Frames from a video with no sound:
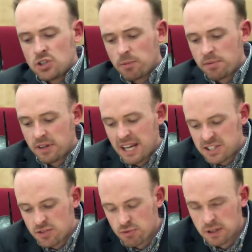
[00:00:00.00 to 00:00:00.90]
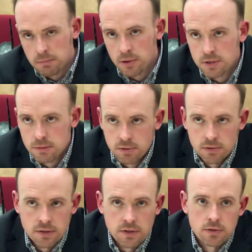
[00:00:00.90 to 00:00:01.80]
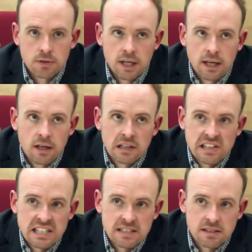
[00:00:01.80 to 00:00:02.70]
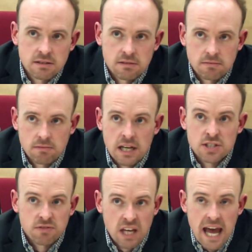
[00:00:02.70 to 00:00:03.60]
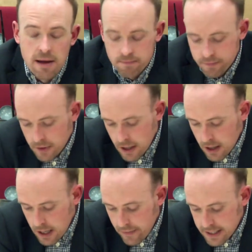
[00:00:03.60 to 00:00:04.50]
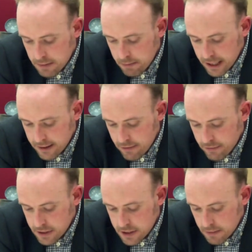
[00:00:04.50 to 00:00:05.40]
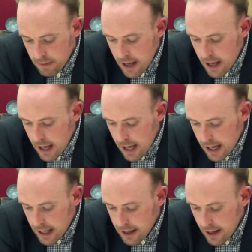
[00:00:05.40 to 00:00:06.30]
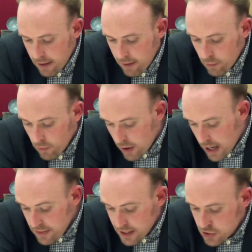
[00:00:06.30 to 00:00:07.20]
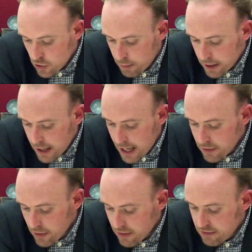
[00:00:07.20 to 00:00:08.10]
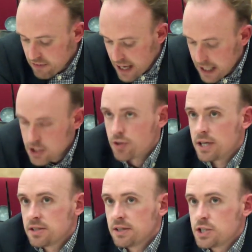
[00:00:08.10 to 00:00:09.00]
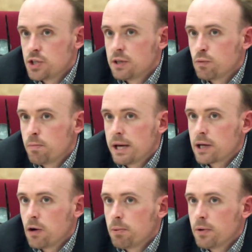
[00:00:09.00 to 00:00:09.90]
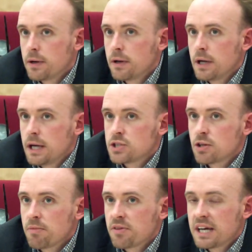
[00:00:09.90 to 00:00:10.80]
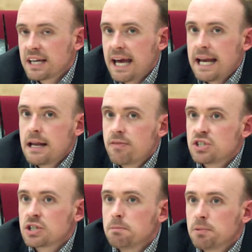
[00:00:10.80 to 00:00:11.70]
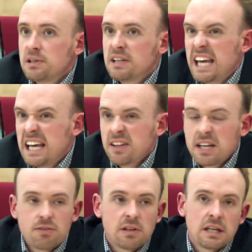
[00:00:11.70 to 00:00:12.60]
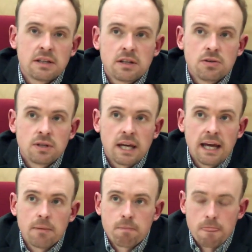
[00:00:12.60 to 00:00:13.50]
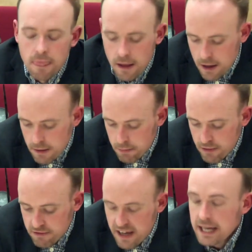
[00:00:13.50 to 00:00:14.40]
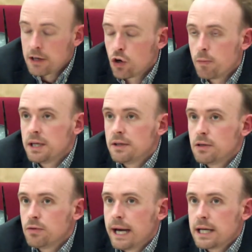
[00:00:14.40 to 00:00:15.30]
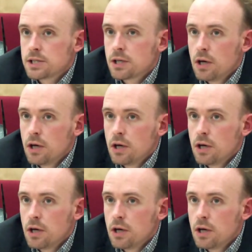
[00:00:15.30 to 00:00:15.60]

something that isn't really possible in the UK, at least as of yet. And that's a big difference. And uh, in this topic, another very interesting issue that we'll pick up on is something, again, that's completely alien really in the UK, but very common in the US,